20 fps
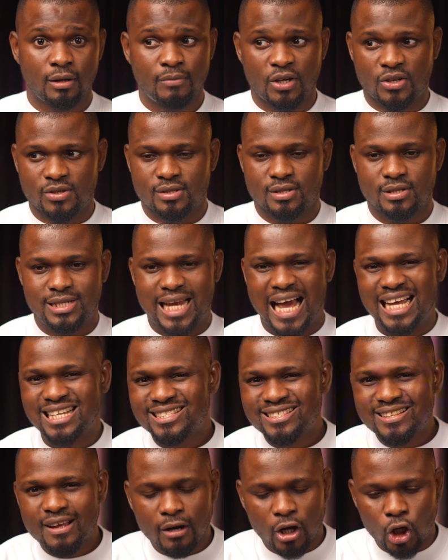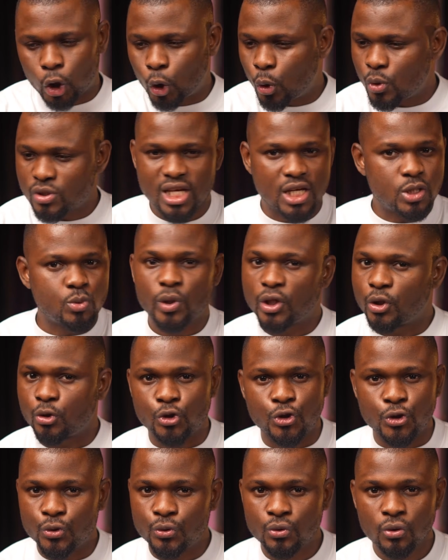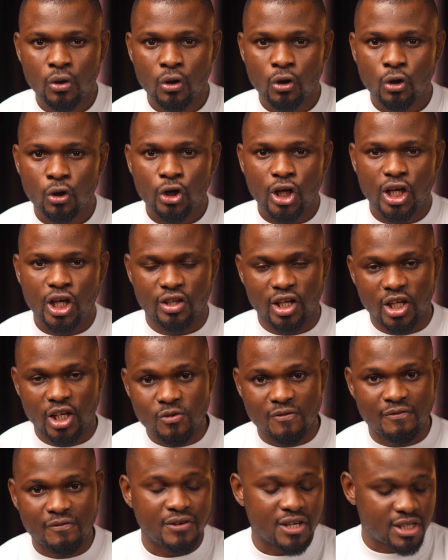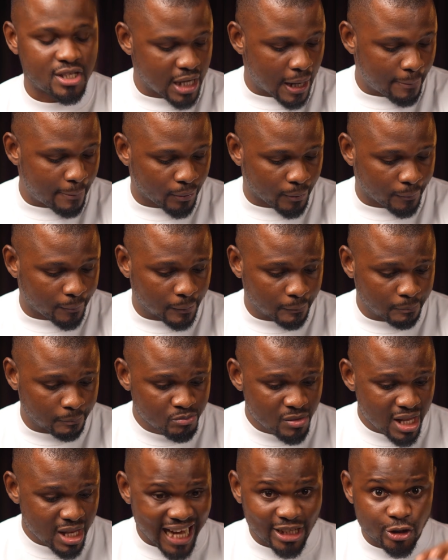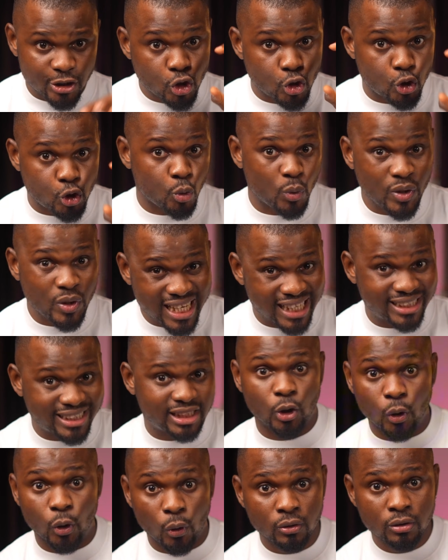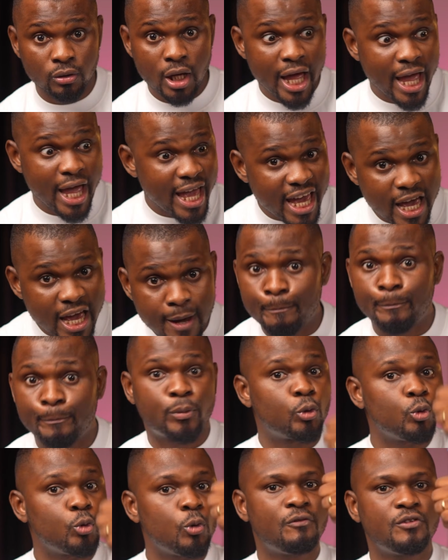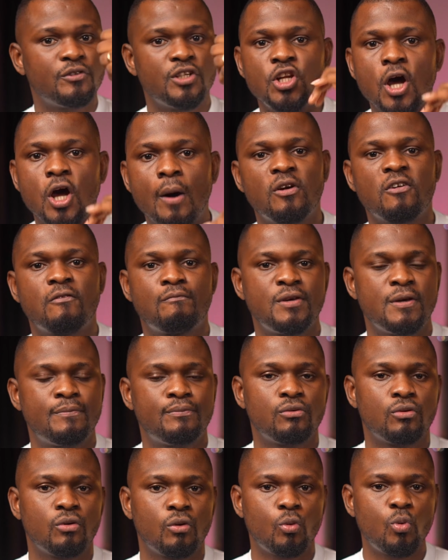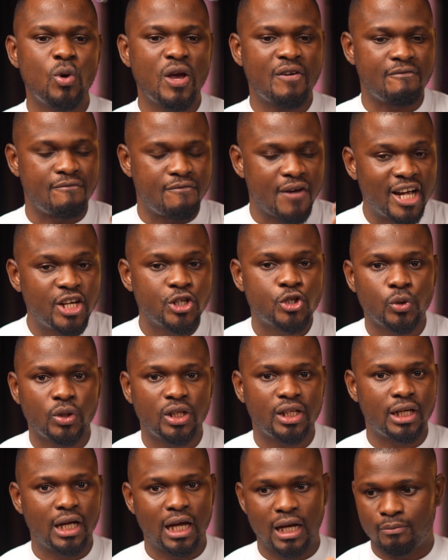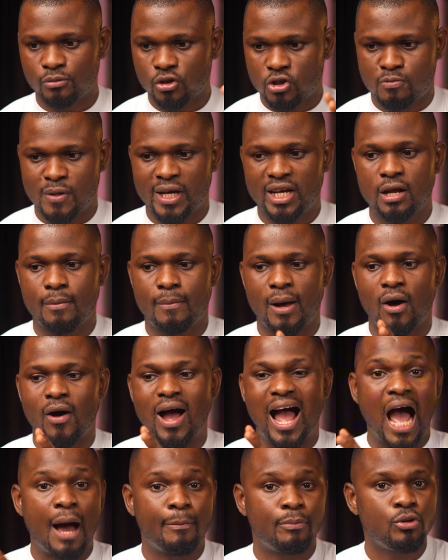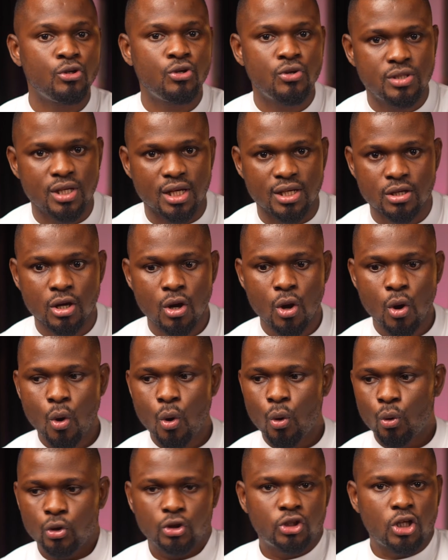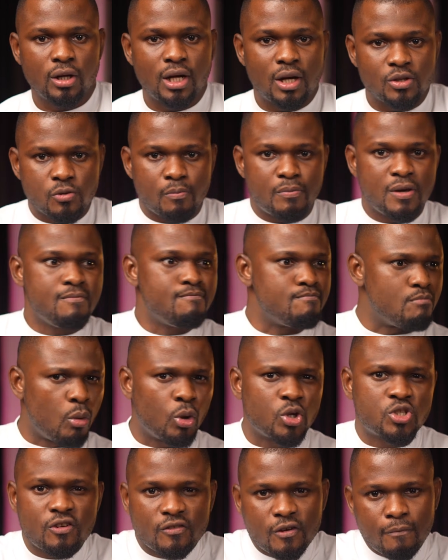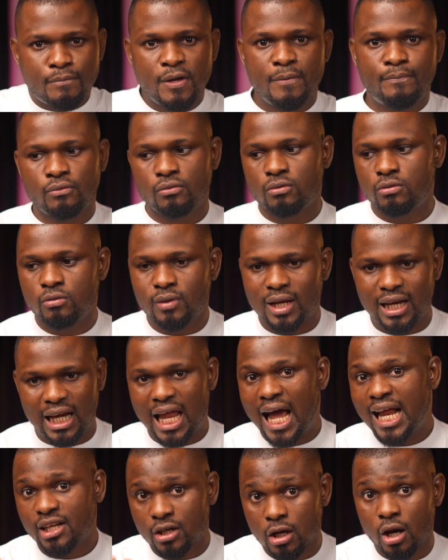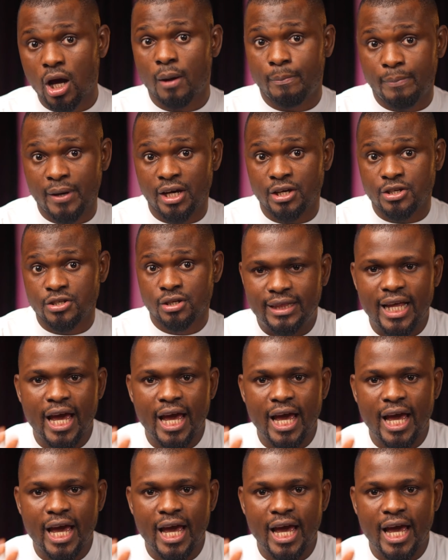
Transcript: Because that's the closest we could do in order to fix that problem. And just doing that alone improved the number of people who eventually, and I'm speaking about Apple users, who turned out to be most of the people who were landing on our page.